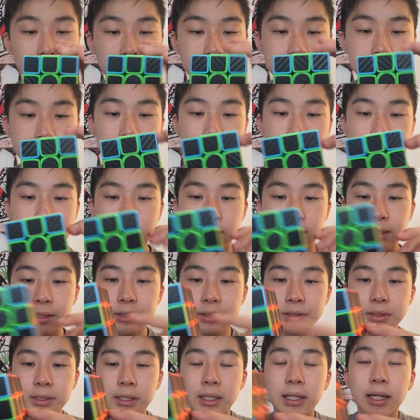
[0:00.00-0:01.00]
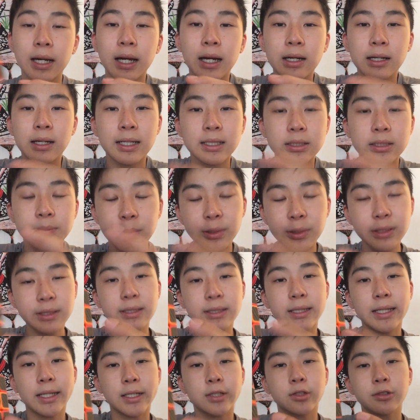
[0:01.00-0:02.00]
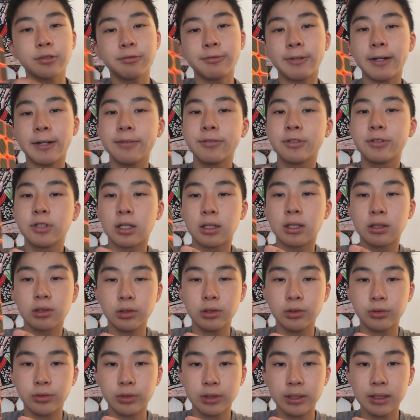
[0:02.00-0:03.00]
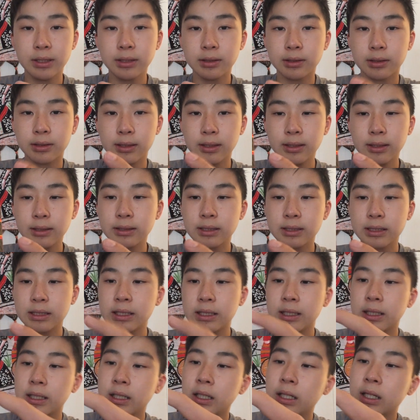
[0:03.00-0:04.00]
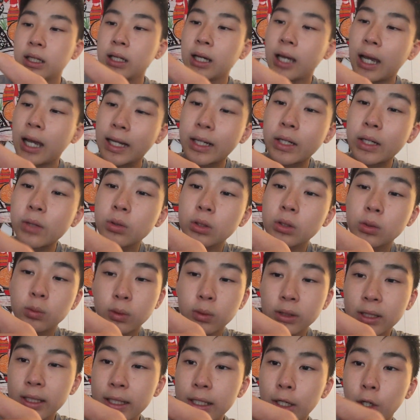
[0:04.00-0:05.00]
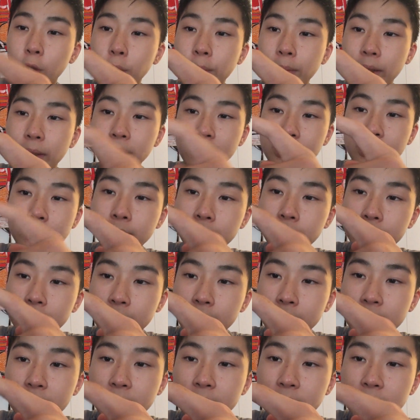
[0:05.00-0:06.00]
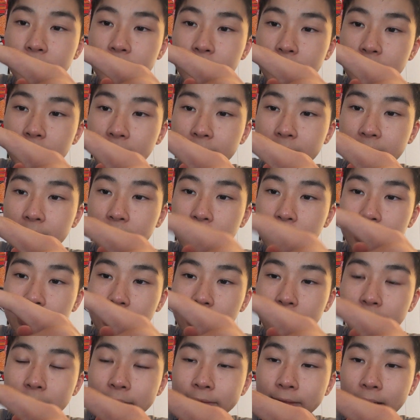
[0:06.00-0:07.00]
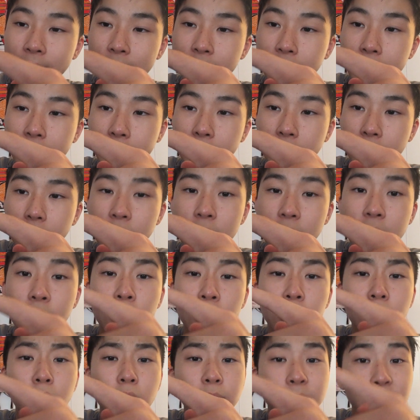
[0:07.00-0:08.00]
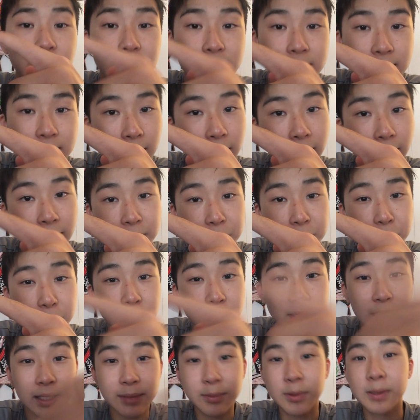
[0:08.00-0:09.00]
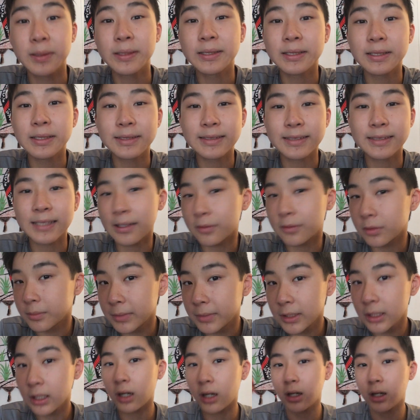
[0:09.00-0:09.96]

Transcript: and that's because I spent an extra $5 for this, and I was really hoping these like carbon fiber parts would be tiles, because that would be